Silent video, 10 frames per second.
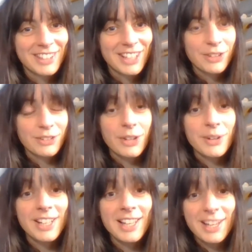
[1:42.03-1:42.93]
So an
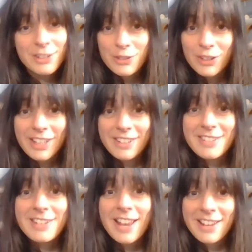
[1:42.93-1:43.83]
electron is
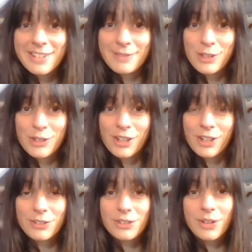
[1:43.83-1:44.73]
negatively charged.
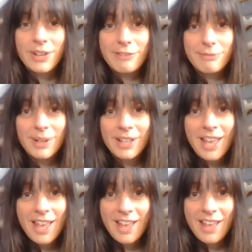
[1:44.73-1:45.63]
So if my
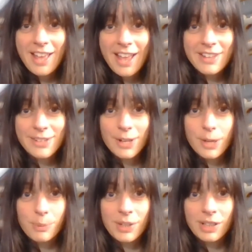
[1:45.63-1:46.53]
hair ends up
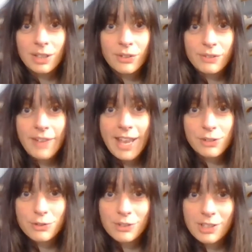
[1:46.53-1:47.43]
with lots of
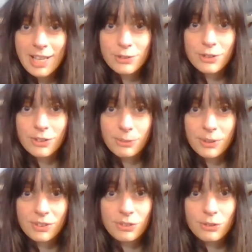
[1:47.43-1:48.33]
extra electrons because
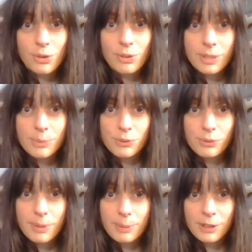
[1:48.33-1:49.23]
it's stolen them all from
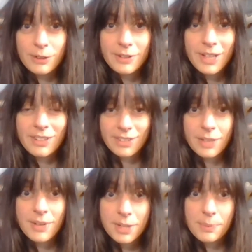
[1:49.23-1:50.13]
the balloon, it's going to
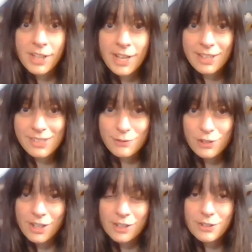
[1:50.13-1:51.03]
end up with a negative
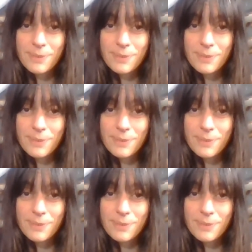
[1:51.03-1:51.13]
charge.